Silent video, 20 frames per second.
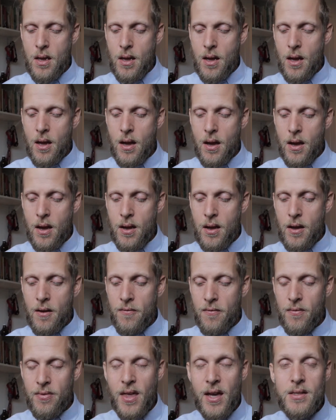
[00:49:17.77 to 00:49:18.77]

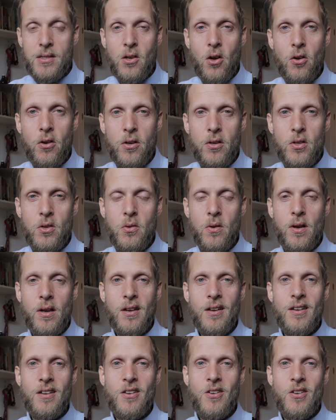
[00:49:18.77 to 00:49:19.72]
If that's all you're doing,